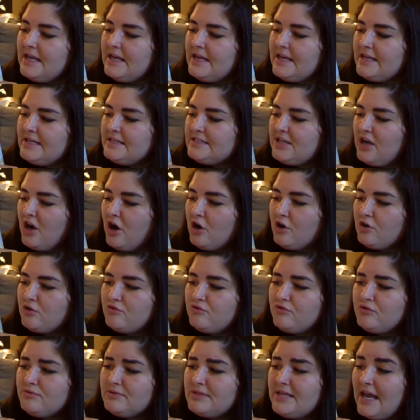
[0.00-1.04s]
His heart
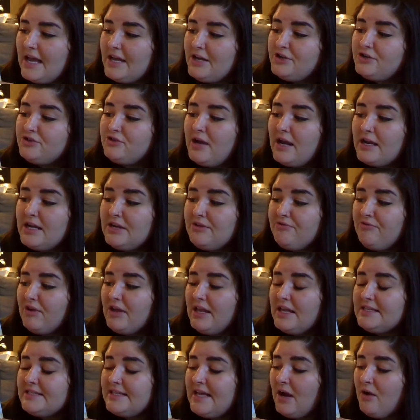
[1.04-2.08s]
grew tender, and he
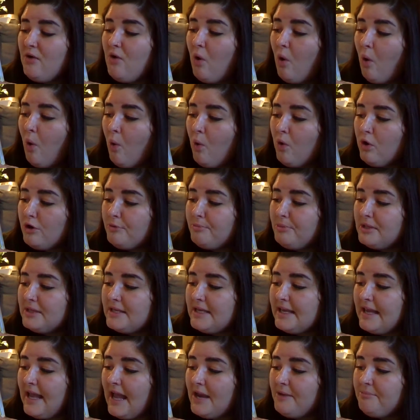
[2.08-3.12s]
realized how horrible
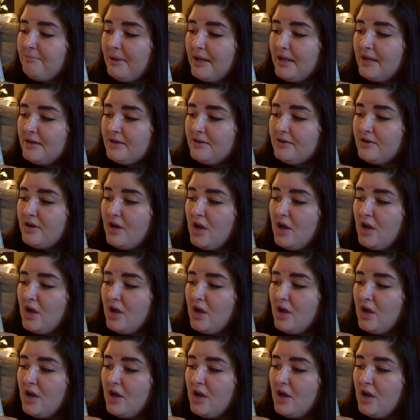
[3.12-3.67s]
he had been.